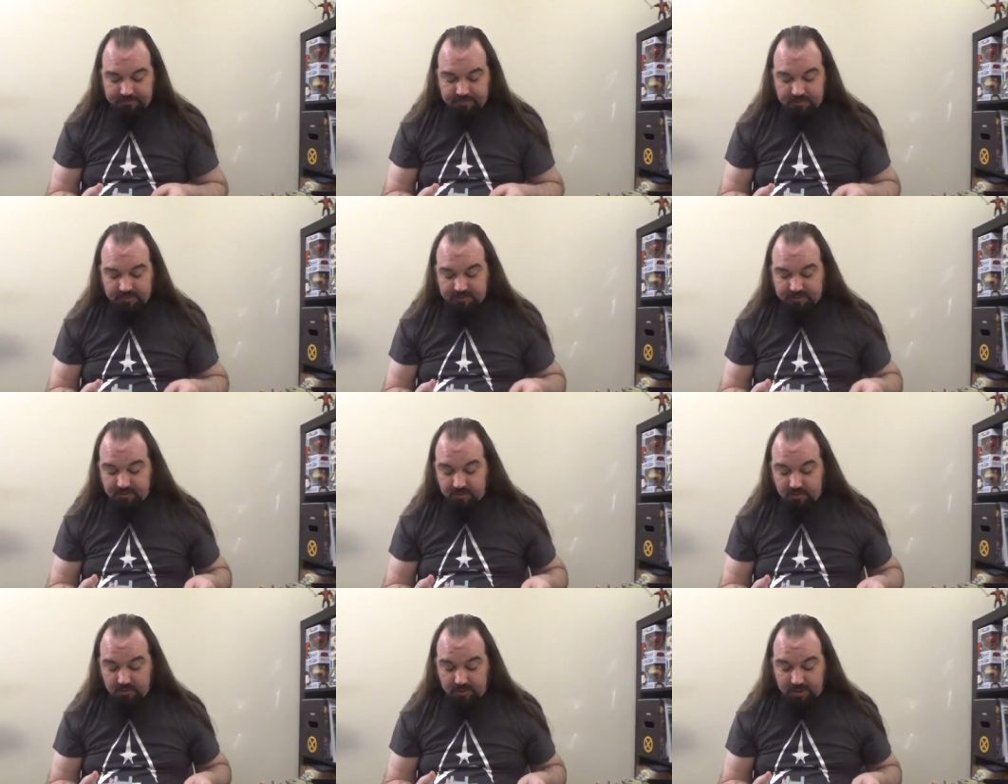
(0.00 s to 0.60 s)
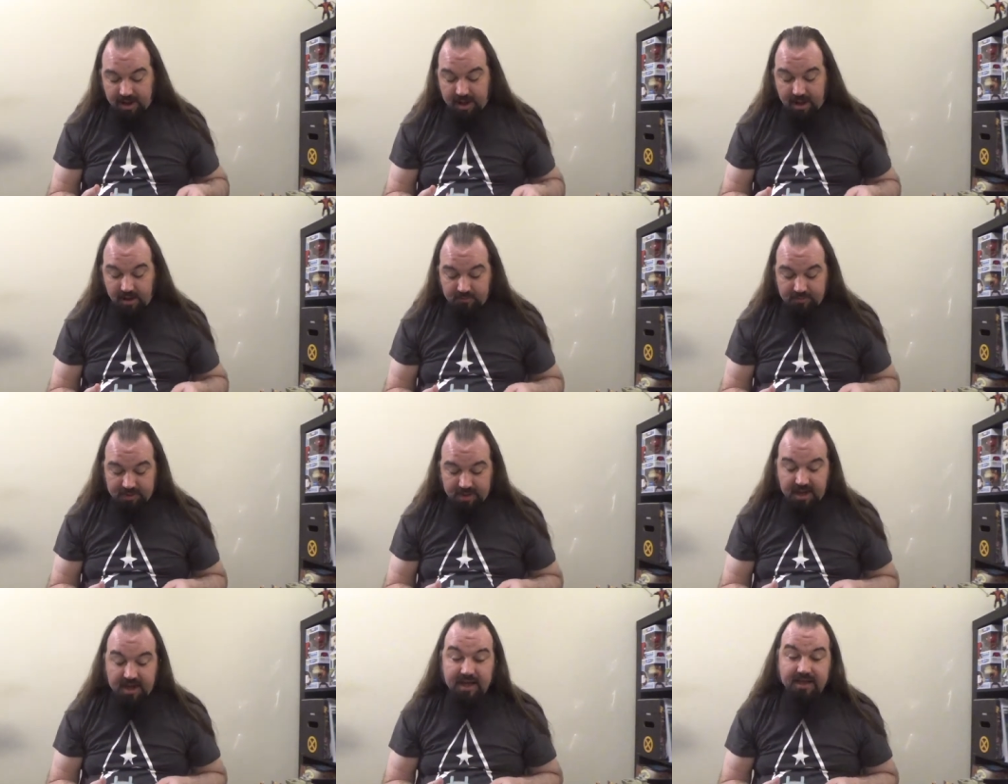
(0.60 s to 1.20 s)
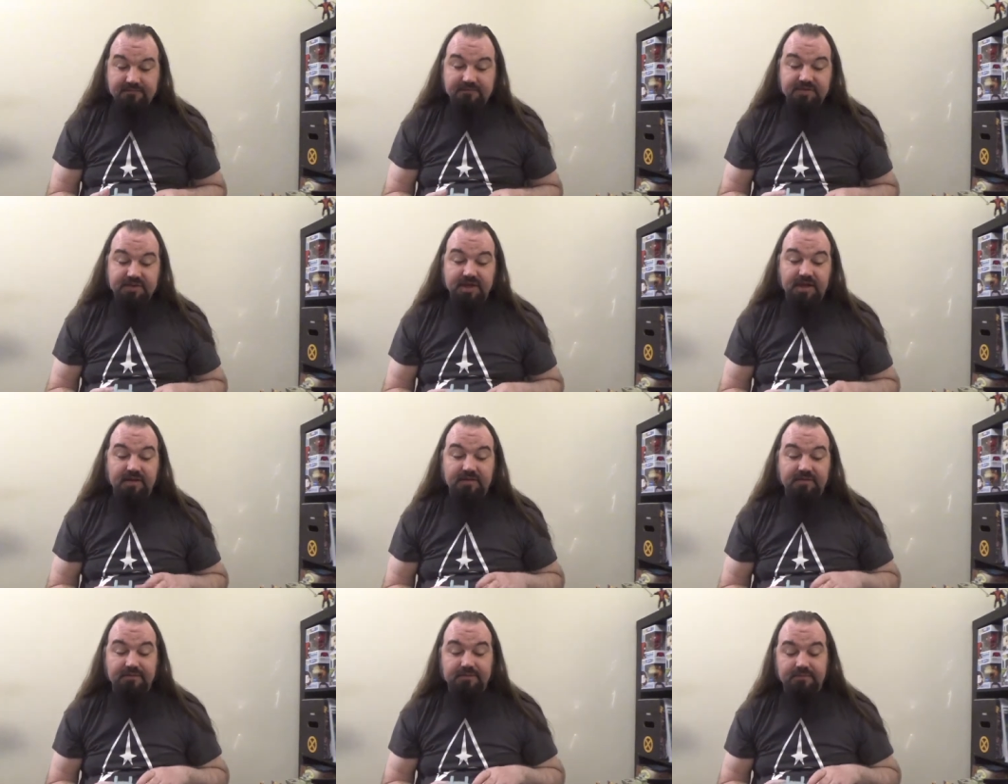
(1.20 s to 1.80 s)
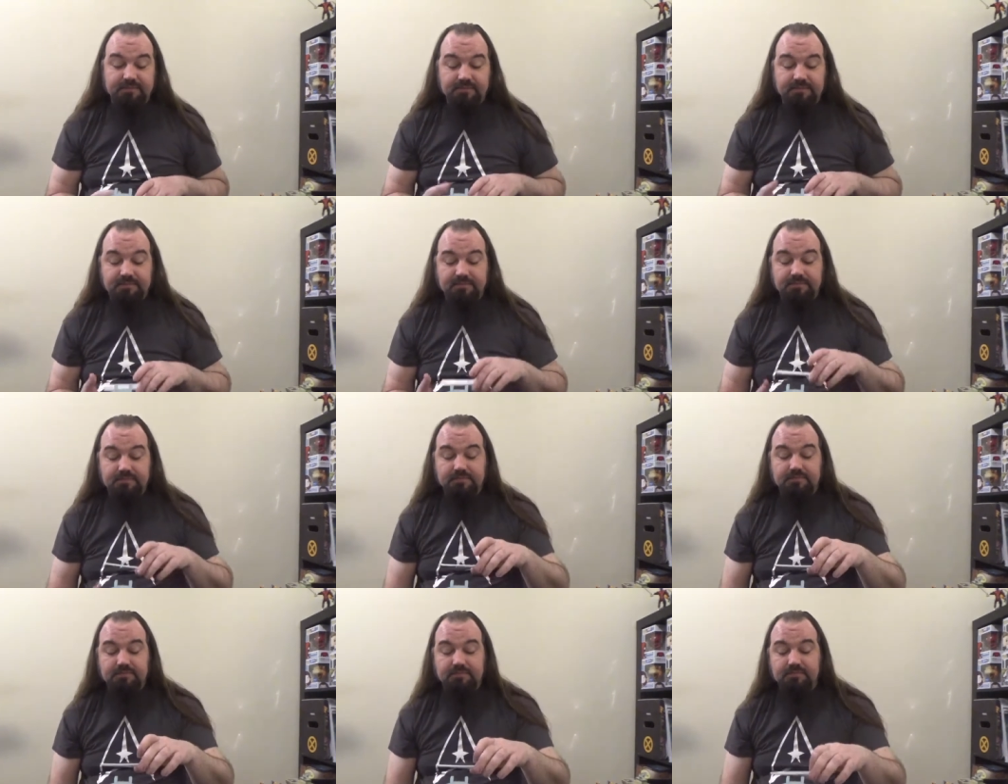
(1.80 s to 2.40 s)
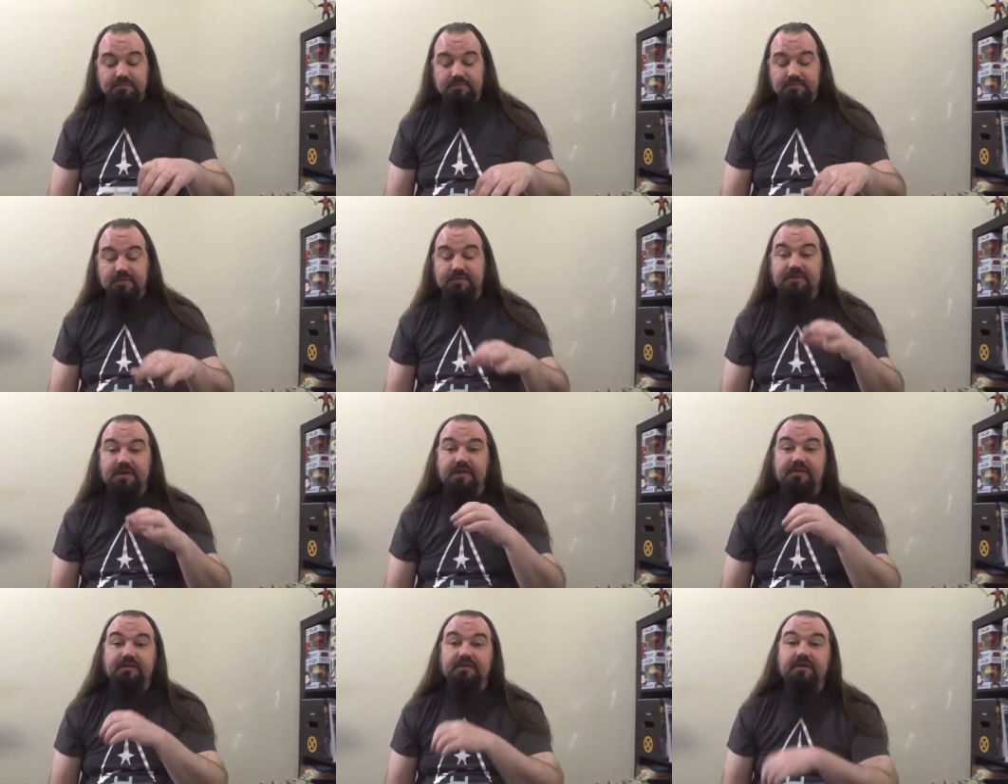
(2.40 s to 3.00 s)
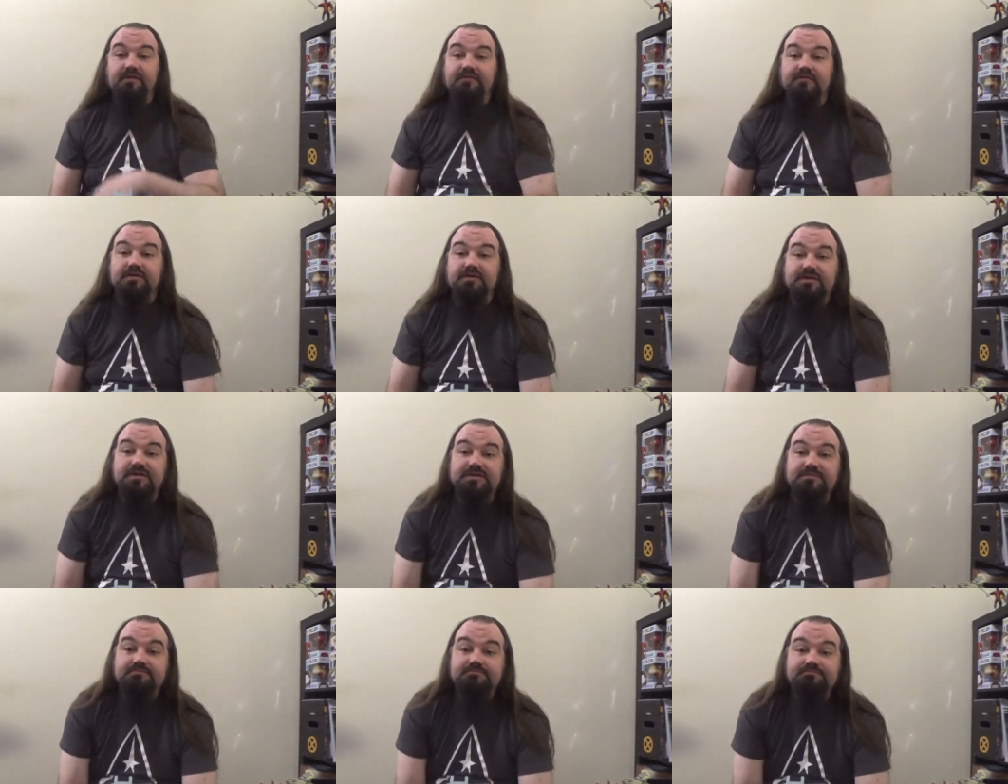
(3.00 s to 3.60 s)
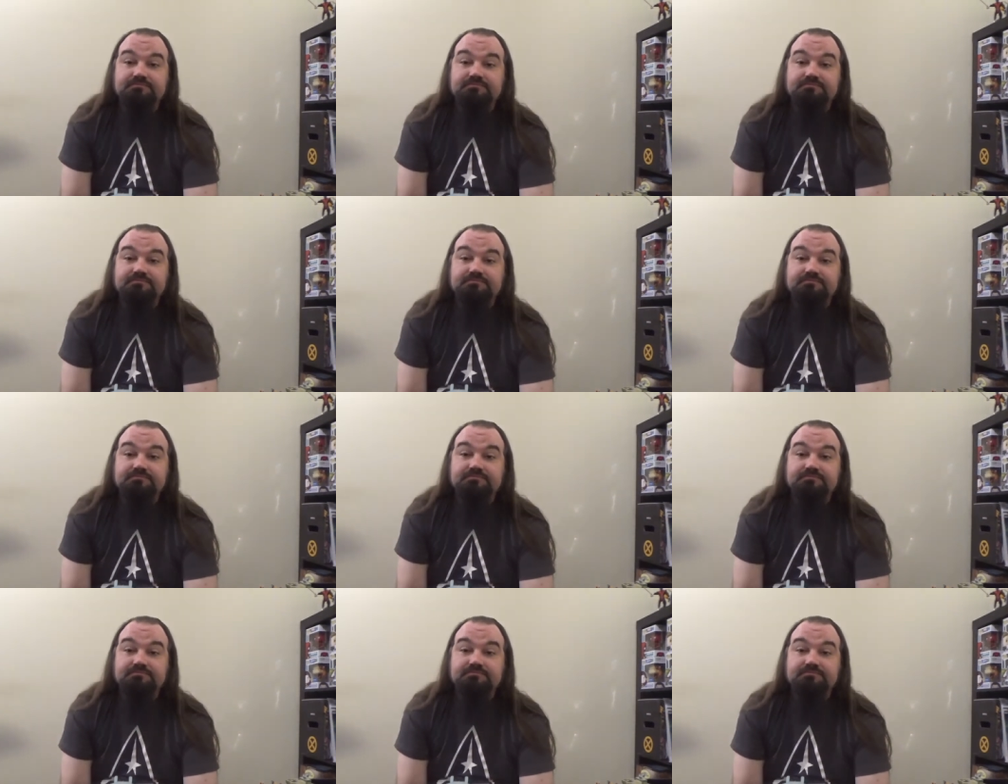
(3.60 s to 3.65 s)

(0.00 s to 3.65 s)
So, how would I have done the sets differently?